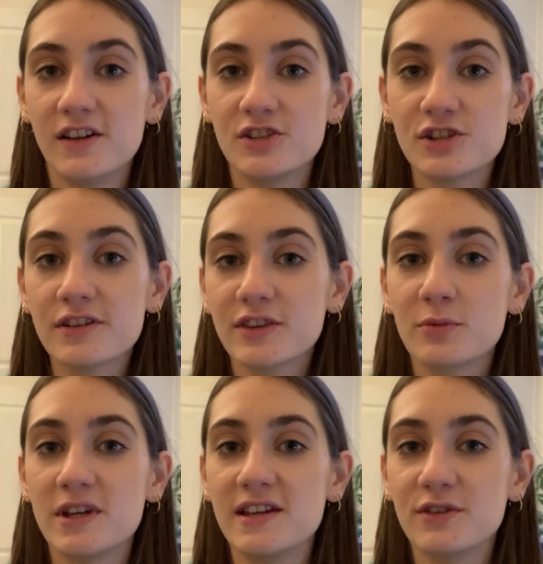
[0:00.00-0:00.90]
during the
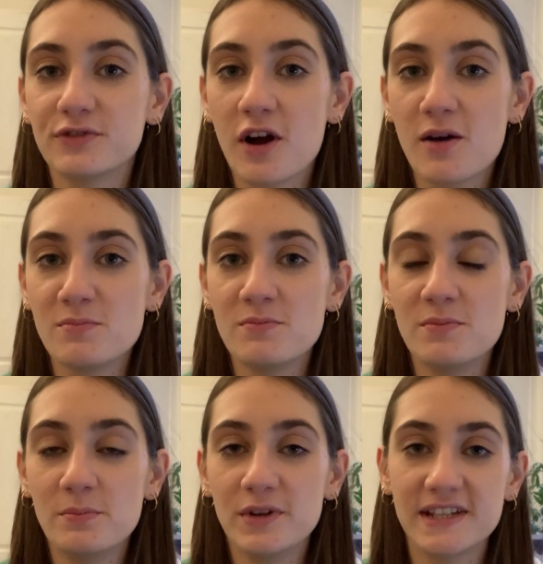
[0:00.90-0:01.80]
week from
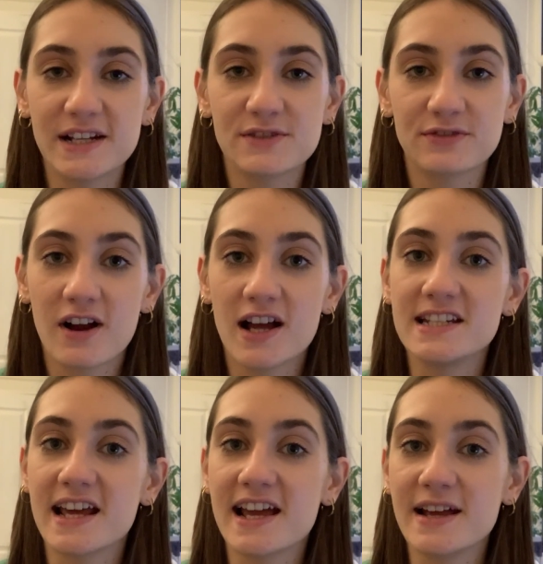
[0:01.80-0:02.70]
Monday to
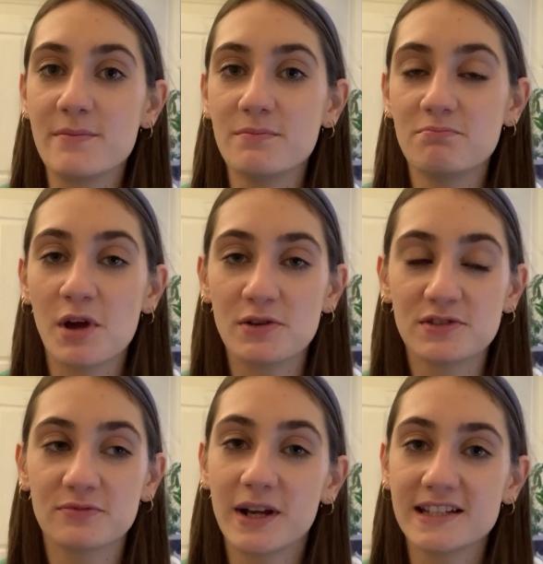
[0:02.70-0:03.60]
Friday, most
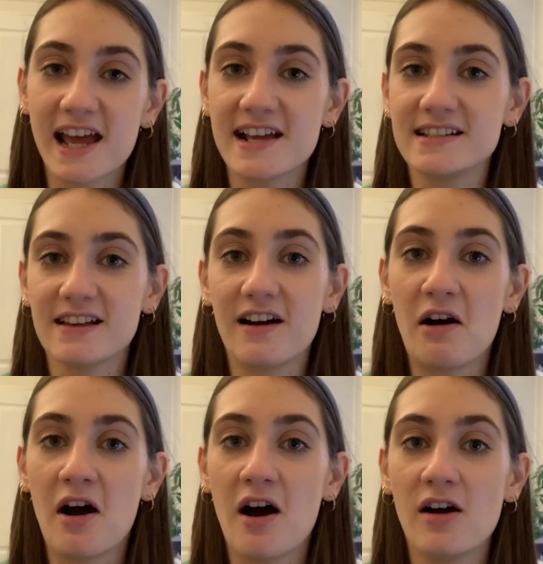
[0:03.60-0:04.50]
of my days
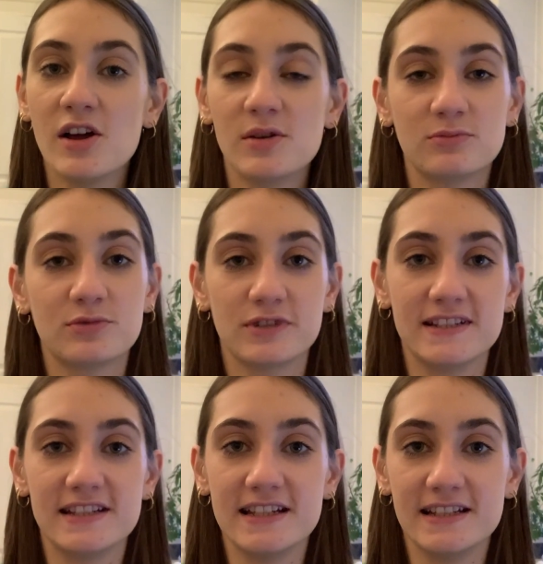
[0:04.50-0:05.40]
are
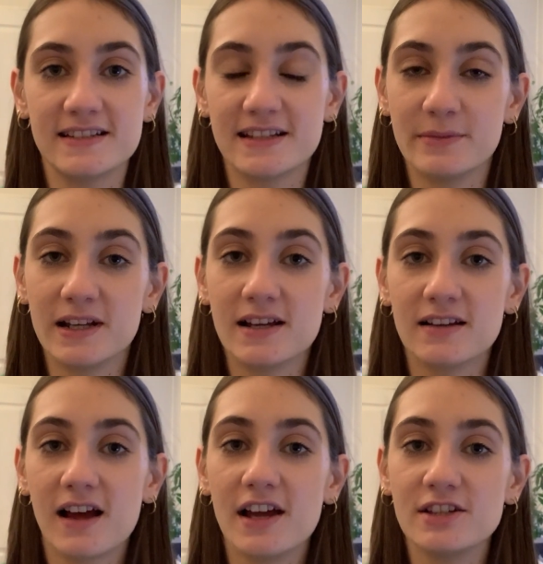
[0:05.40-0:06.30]
pretty similar.
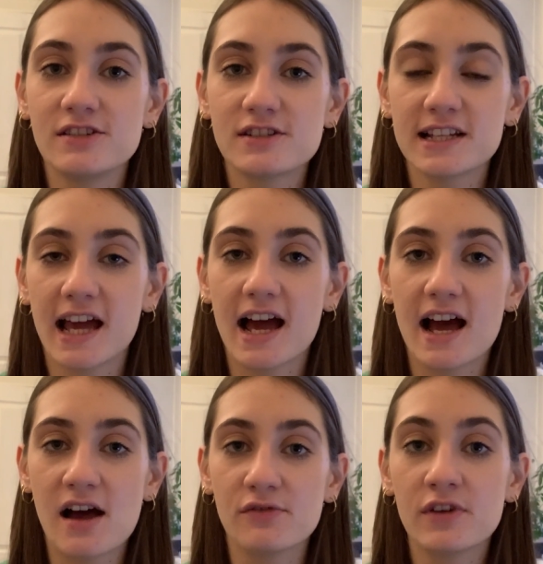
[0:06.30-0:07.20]
I usually
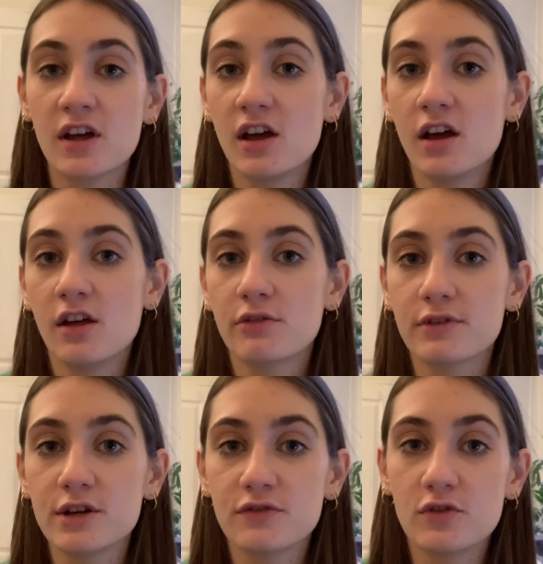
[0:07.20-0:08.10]
have
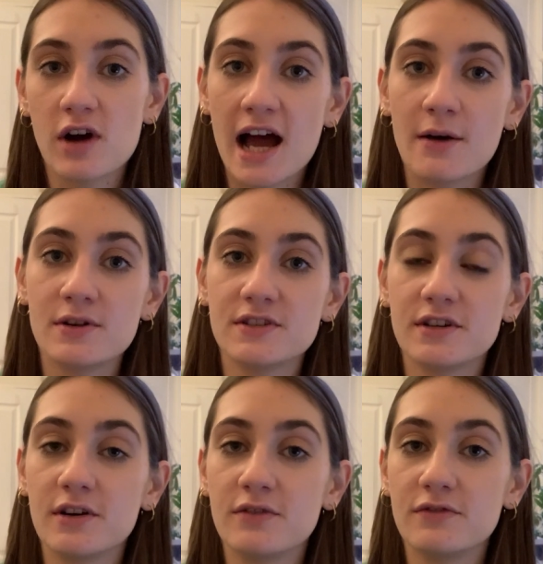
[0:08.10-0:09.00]
three or four hours
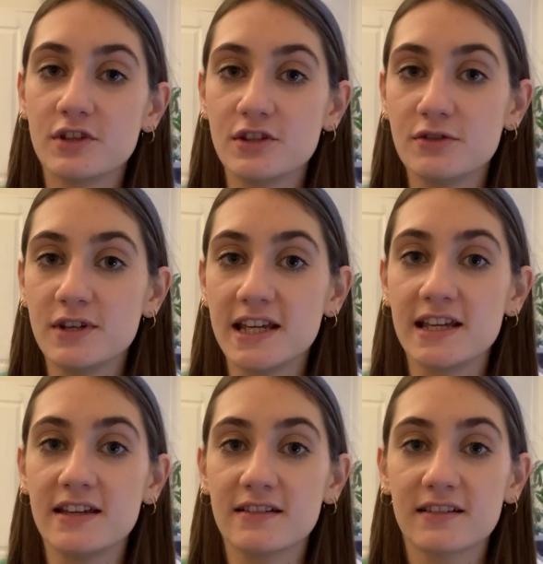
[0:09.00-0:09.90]
of
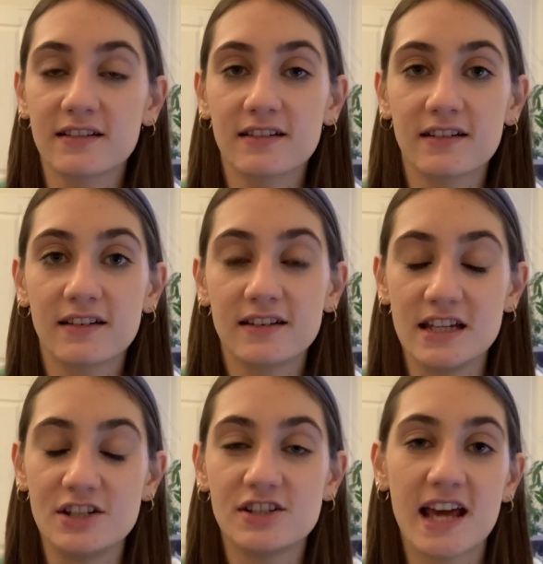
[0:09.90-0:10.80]
uni
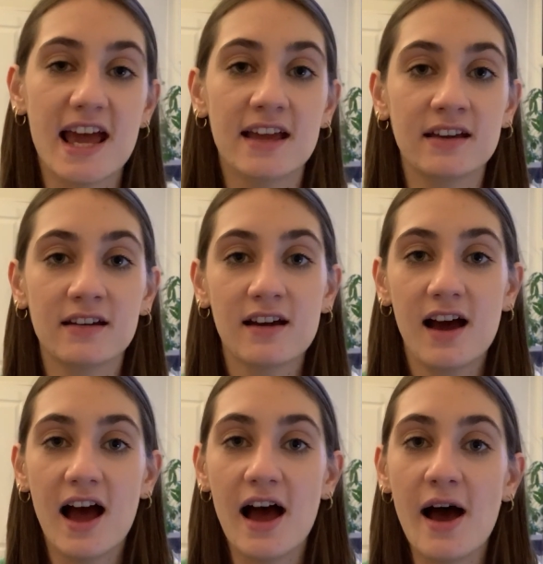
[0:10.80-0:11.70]
each day,
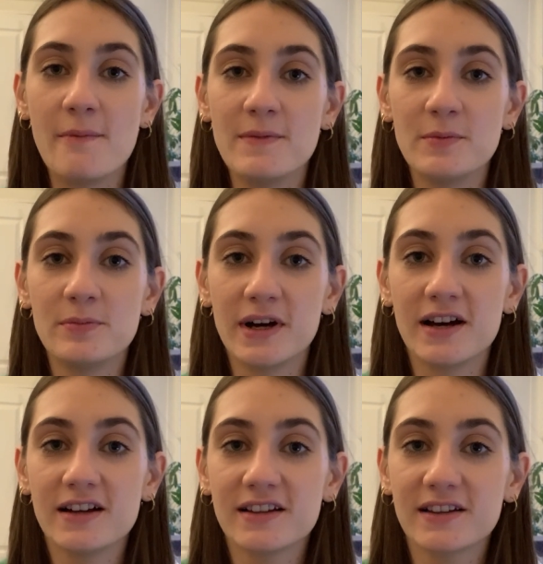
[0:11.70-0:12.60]
um, but
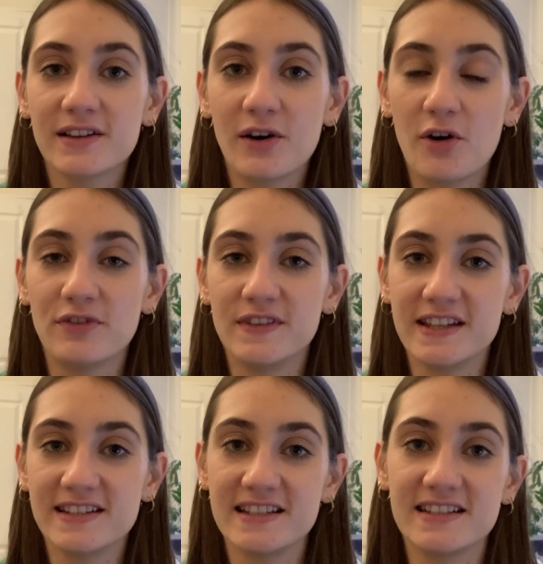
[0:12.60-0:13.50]
often
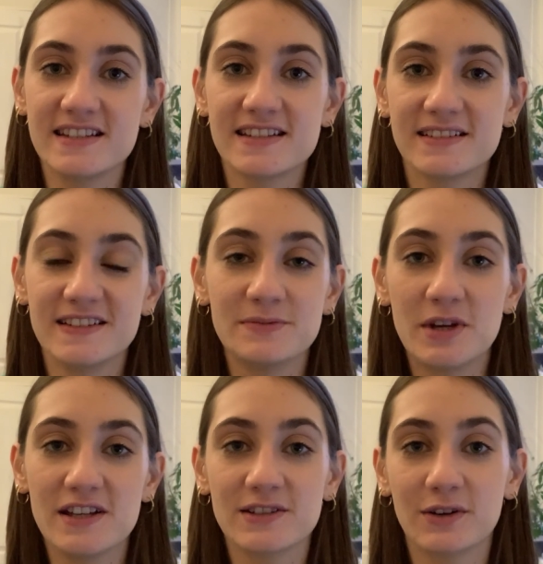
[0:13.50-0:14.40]
this is
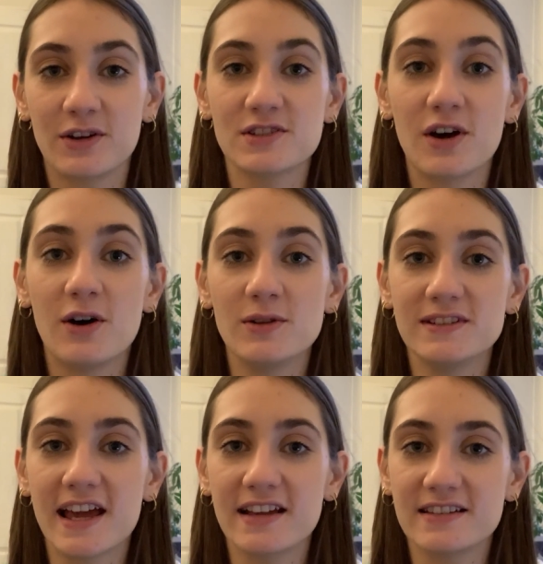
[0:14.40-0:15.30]
dispersed across the whole
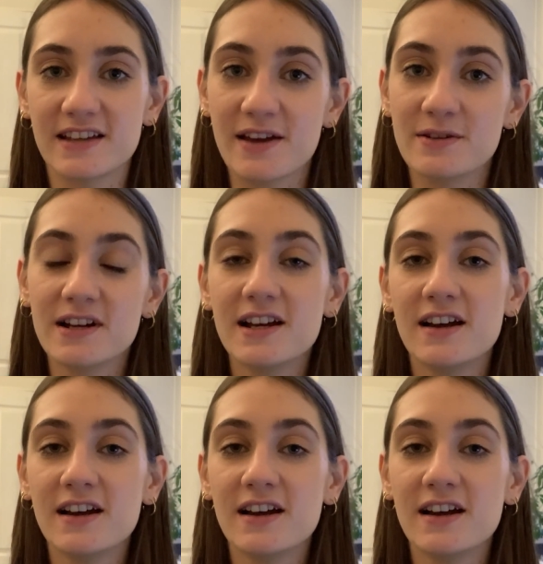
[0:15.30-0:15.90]
day. So